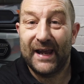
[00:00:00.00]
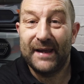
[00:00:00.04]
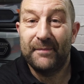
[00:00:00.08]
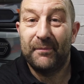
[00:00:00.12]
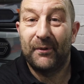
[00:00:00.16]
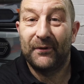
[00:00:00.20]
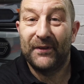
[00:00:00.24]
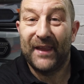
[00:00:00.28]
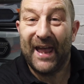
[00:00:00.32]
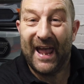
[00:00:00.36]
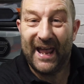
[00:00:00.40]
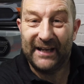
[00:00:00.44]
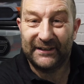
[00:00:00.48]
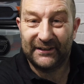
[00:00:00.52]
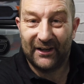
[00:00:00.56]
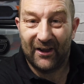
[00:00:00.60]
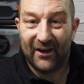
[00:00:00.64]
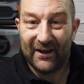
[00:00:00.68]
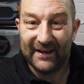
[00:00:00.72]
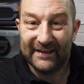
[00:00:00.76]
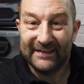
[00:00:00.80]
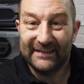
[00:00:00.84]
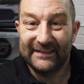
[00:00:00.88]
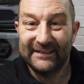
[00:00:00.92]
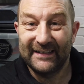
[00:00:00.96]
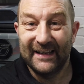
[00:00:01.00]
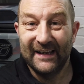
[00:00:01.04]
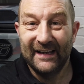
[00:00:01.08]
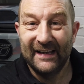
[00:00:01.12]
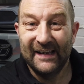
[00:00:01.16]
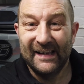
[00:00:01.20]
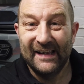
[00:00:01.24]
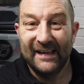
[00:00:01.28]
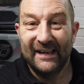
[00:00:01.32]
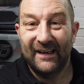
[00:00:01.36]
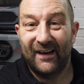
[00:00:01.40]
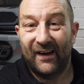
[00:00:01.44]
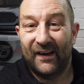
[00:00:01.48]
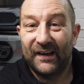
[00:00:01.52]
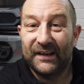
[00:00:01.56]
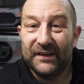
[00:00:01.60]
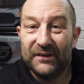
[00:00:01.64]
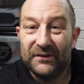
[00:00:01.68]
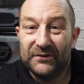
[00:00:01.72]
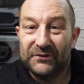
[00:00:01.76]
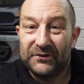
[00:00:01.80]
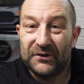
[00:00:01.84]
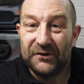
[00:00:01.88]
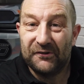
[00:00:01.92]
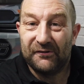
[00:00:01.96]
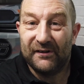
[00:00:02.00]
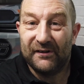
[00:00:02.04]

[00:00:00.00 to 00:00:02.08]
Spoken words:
tape on the headlights. I use